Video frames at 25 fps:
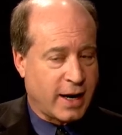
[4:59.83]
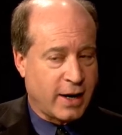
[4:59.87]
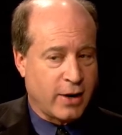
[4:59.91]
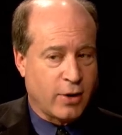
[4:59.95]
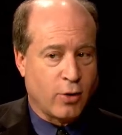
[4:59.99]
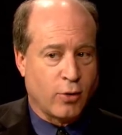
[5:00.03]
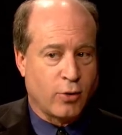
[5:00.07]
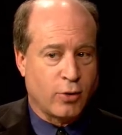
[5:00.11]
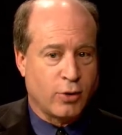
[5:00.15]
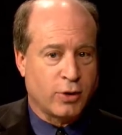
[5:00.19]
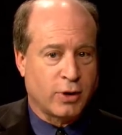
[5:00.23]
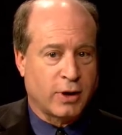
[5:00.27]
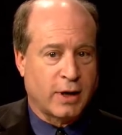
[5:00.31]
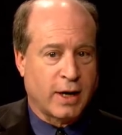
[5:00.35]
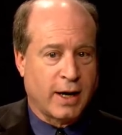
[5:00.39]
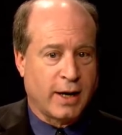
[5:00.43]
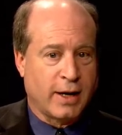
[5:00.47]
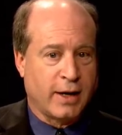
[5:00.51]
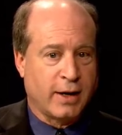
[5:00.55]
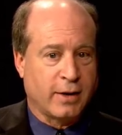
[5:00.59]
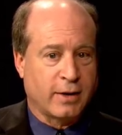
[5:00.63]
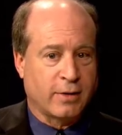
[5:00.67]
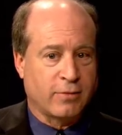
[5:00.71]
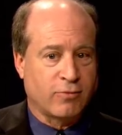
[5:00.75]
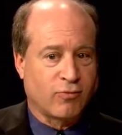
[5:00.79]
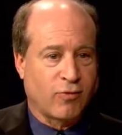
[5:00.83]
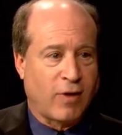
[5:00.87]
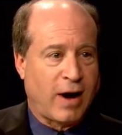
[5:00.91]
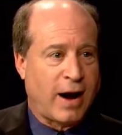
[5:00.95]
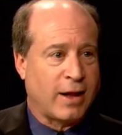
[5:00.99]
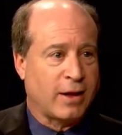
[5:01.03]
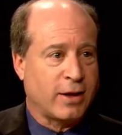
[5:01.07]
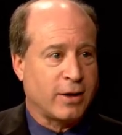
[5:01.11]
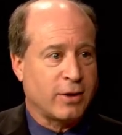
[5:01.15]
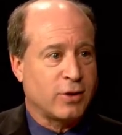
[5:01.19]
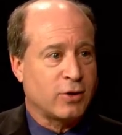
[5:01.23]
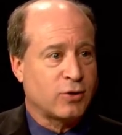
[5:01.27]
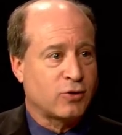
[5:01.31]
I know you kind of
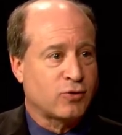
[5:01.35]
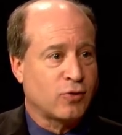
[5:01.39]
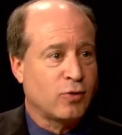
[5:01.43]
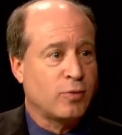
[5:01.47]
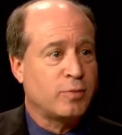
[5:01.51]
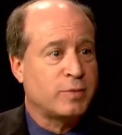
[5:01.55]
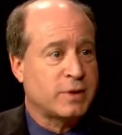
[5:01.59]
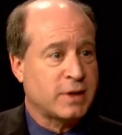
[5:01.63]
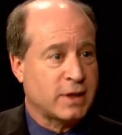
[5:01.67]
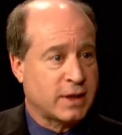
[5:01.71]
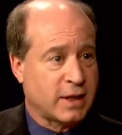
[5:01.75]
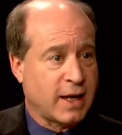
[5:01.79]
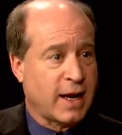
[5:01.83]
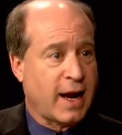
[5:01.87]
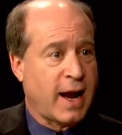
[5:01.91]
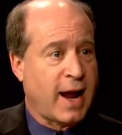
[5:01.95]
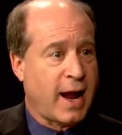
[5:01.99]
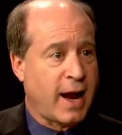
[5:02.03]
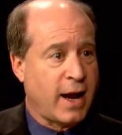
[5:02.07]
rally the troops That's at the right.